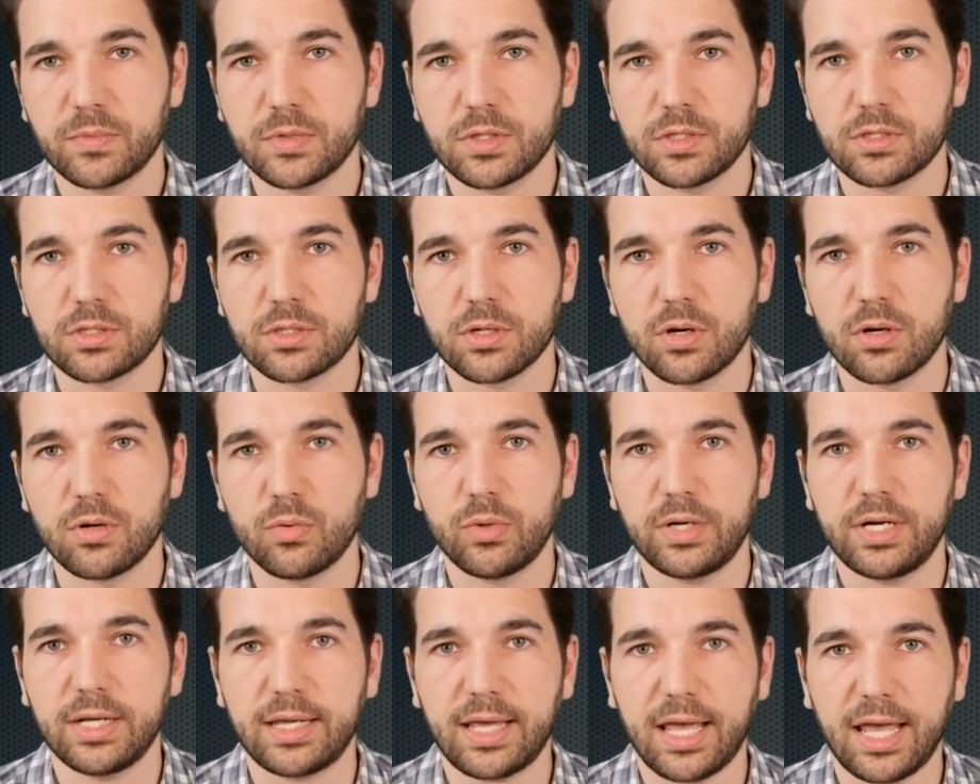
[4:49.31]
So
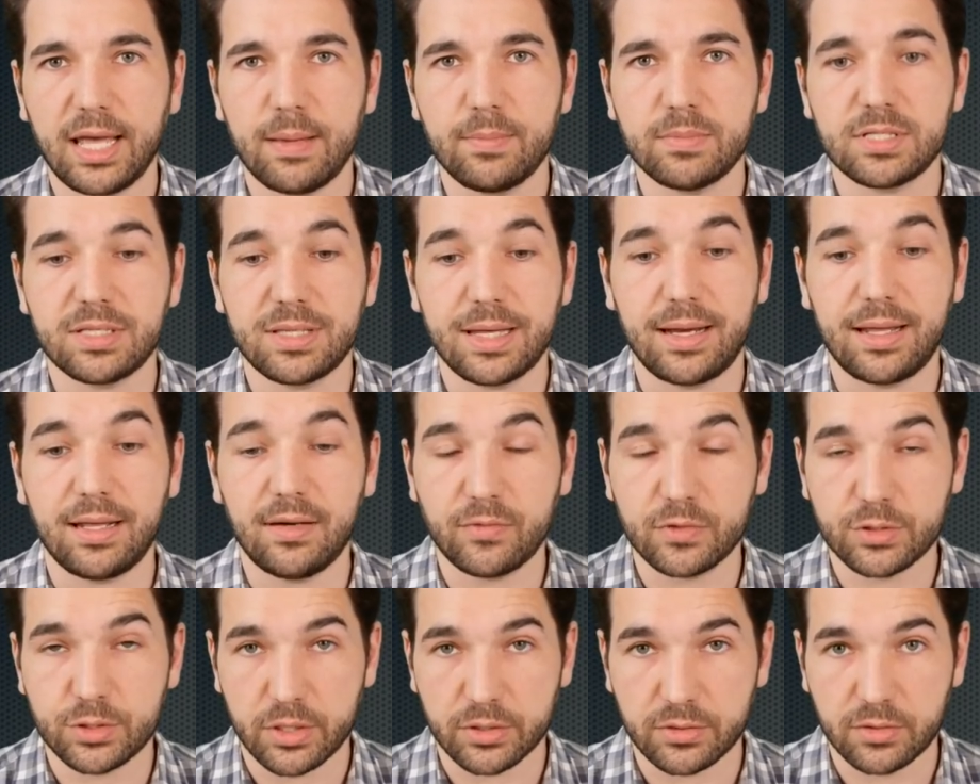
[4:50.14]
when it came to that
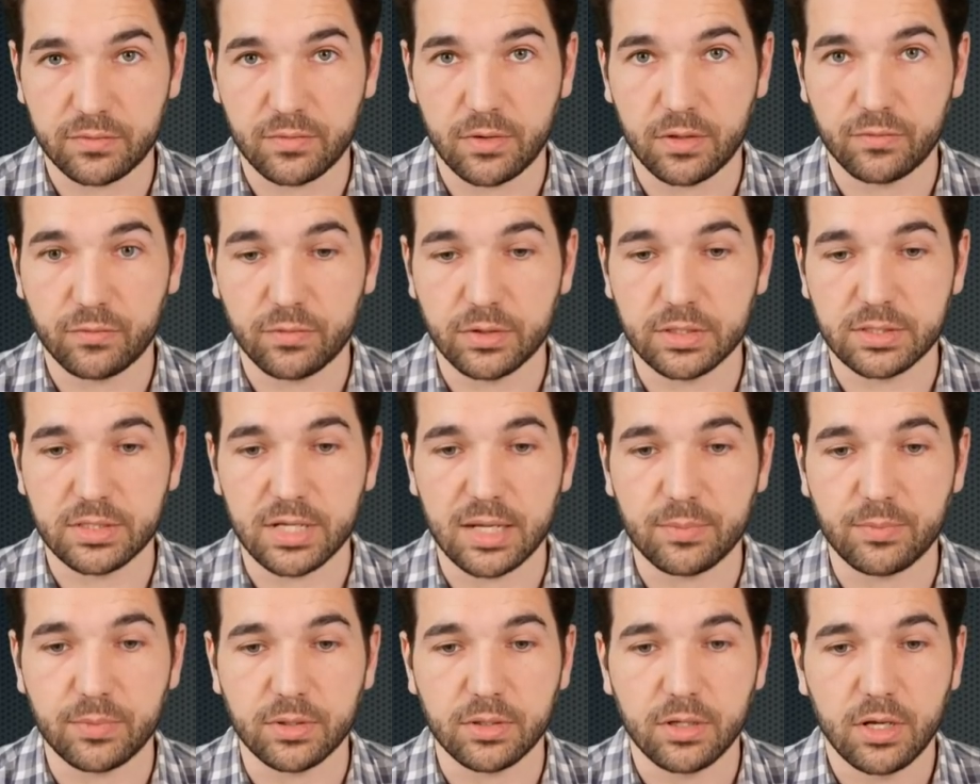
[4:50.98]
infrastructure vote, for
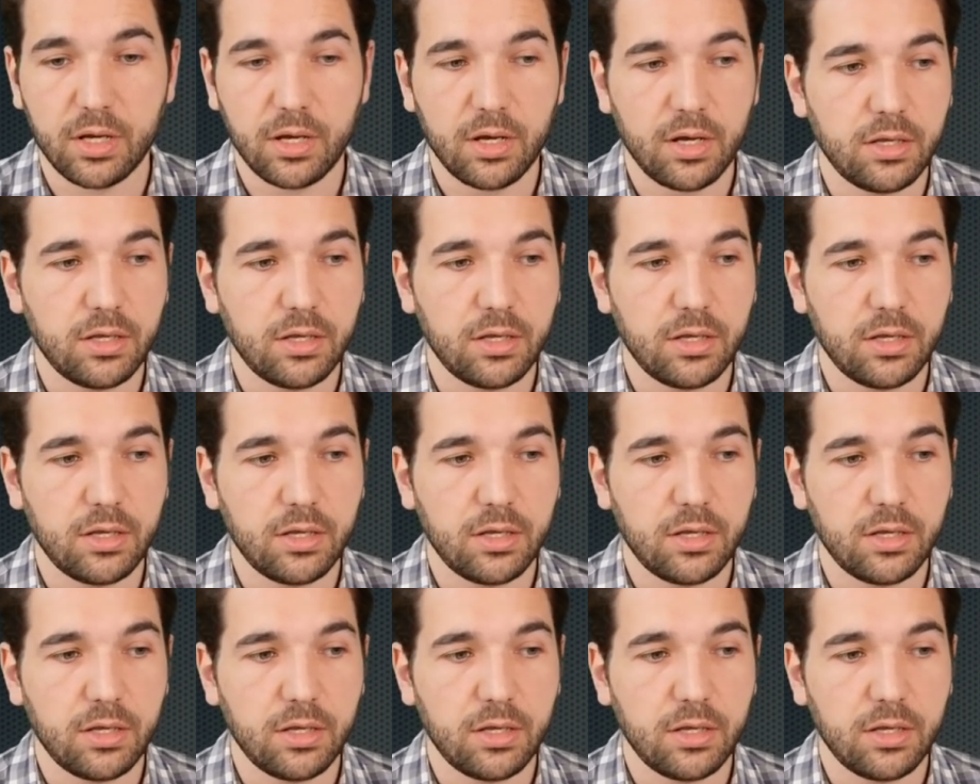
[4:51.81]
example,